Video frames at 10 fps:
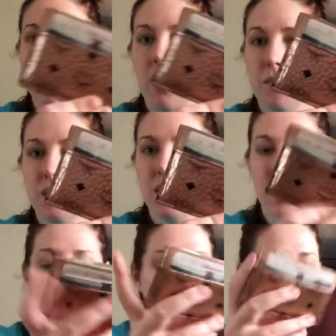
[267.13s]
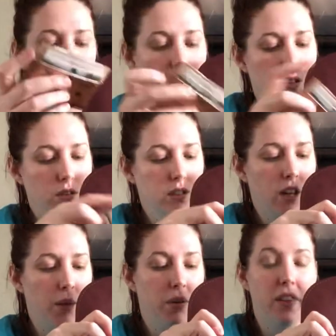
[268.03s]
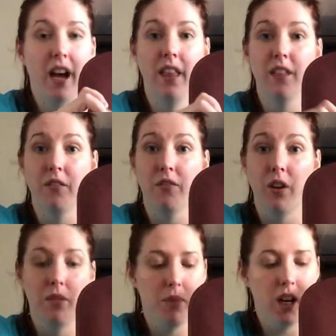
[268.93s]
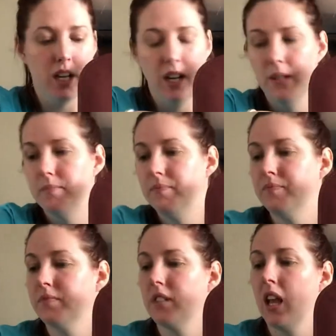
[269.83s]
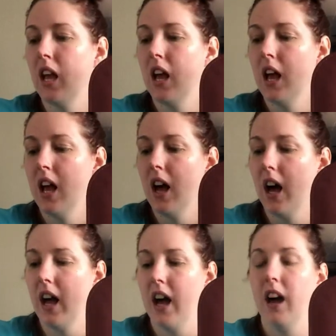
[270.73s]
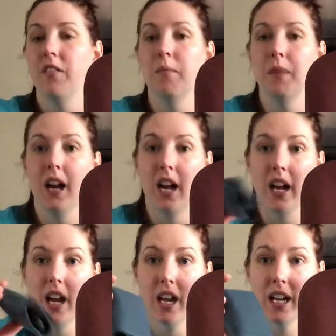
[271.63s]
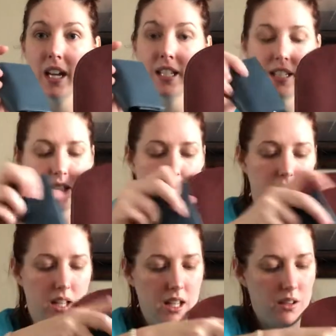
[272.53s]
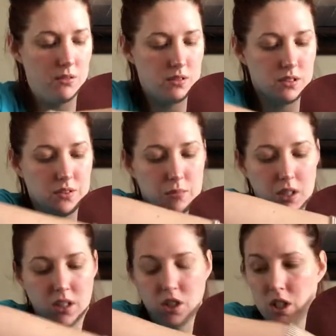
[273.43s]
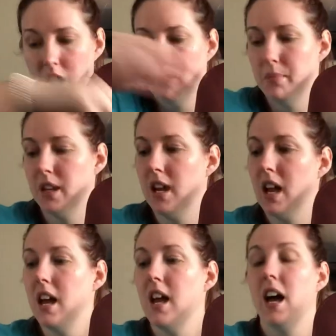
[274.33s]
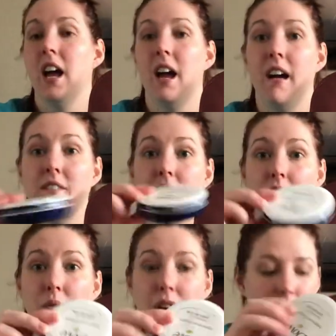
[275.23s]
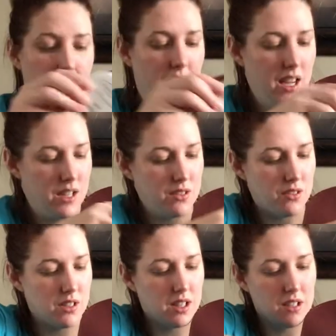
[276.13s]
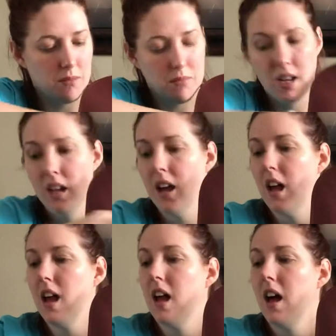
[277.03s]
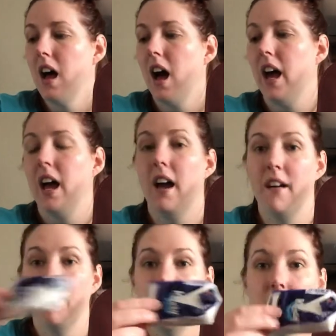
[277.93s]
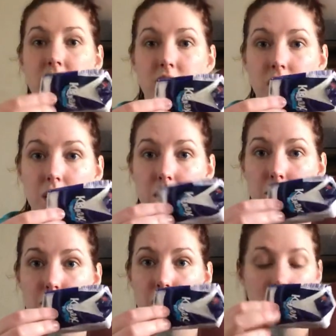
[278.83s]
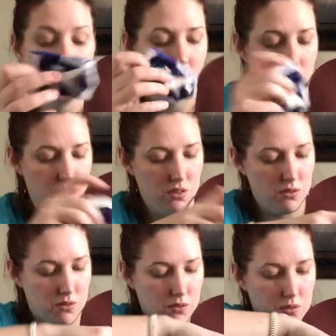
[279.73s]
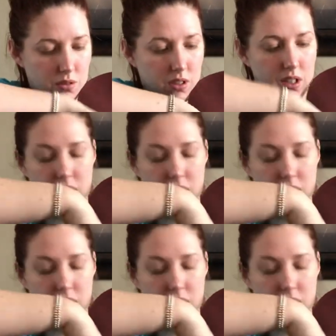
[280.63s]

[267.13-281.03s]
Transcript: MCM card holder. I put that in the front pocket. I have my six ring key holder from Longchamp. I have a round hand cream. I have some tissues.